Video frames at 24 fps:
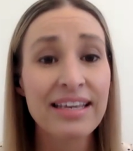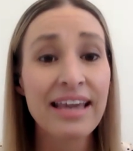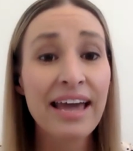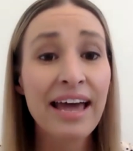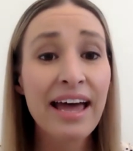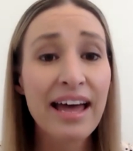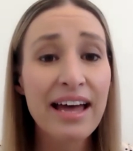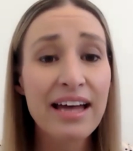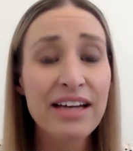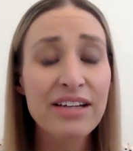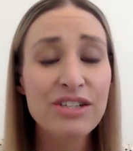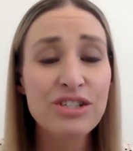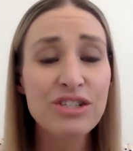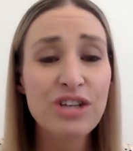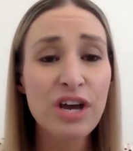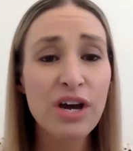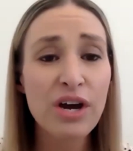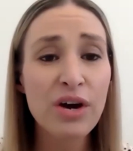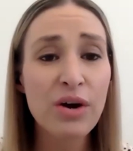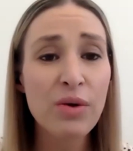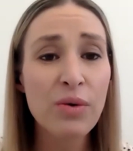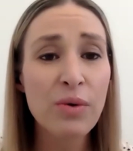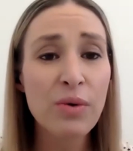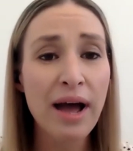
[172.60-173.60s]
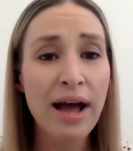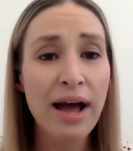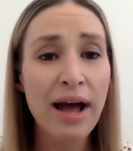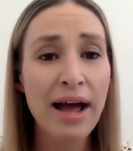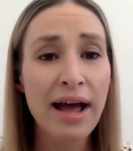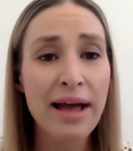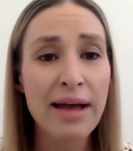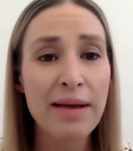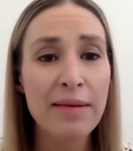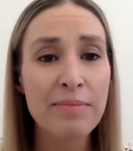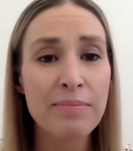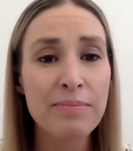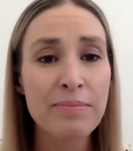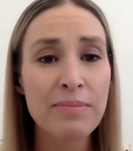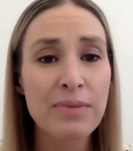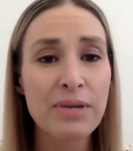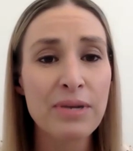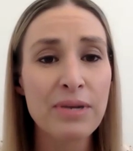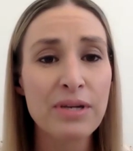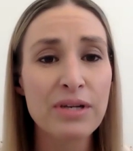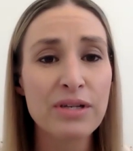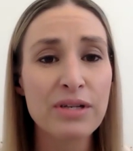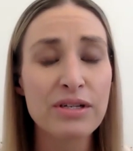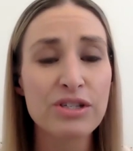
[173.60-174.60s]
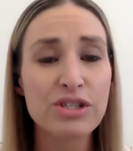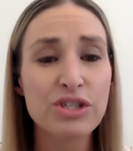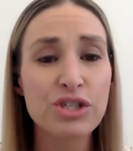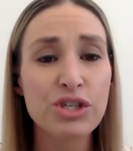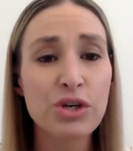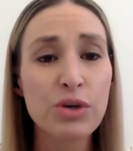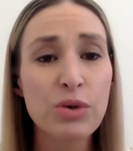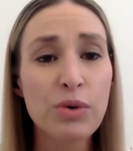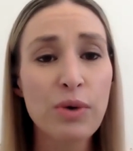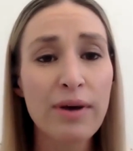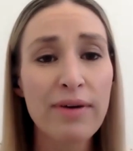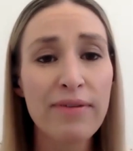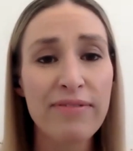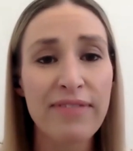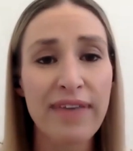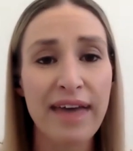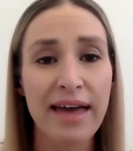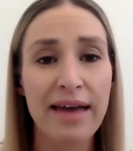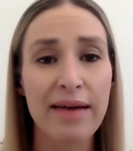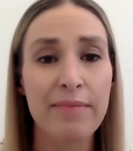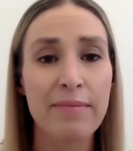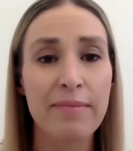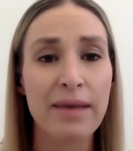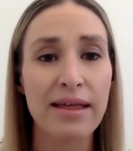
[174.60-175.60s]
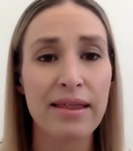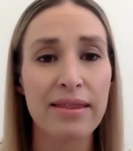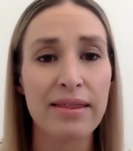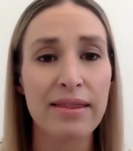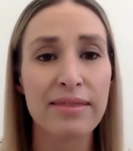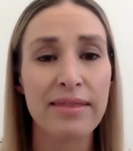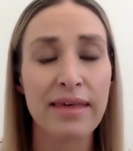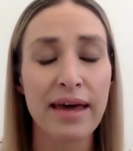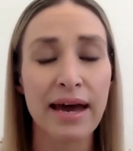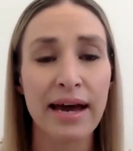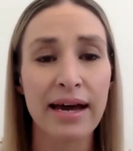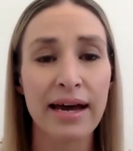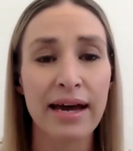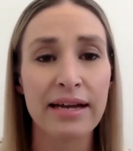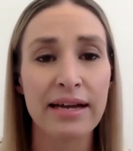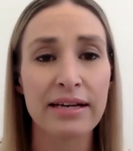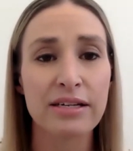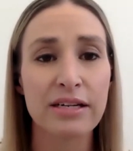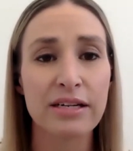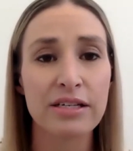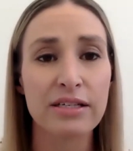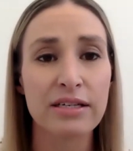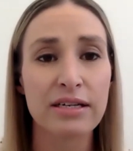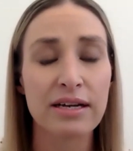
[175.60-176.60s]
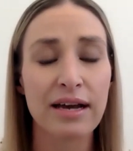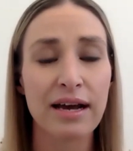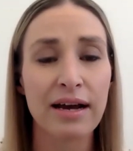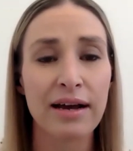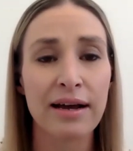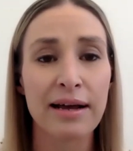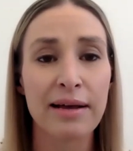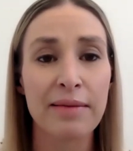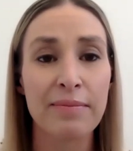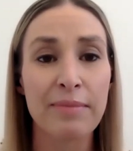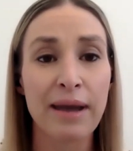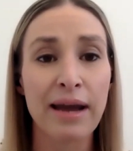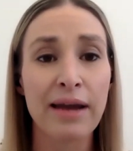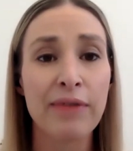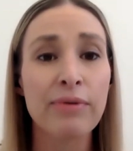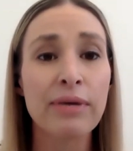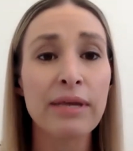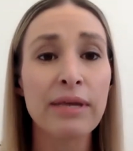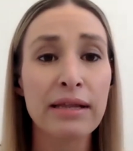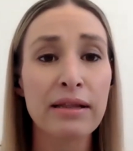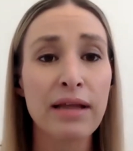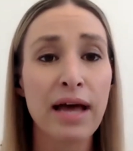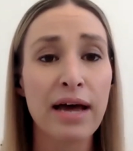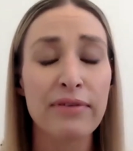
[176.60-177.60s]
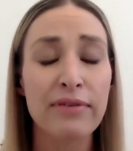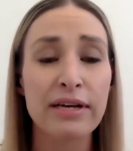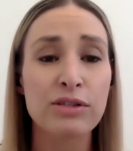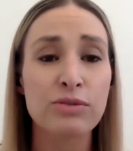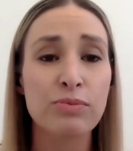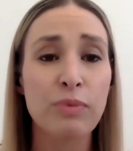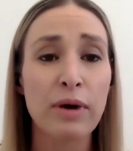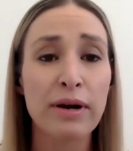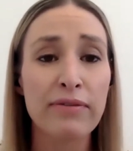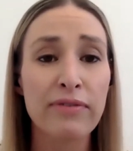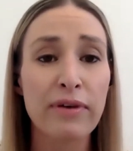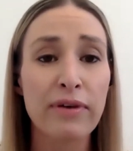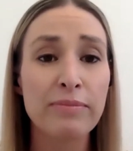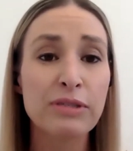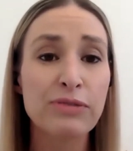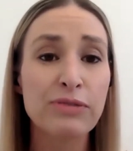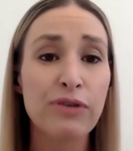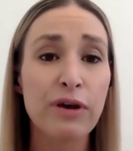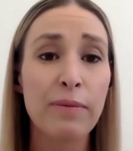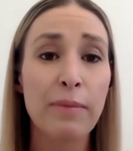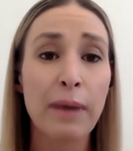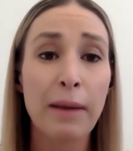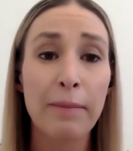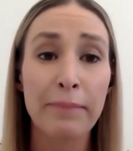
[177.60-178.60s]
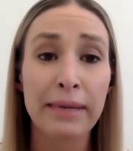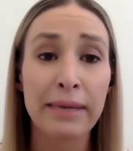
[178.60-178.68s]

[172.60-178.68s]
Yeah, so two of them that I really love is one of them's from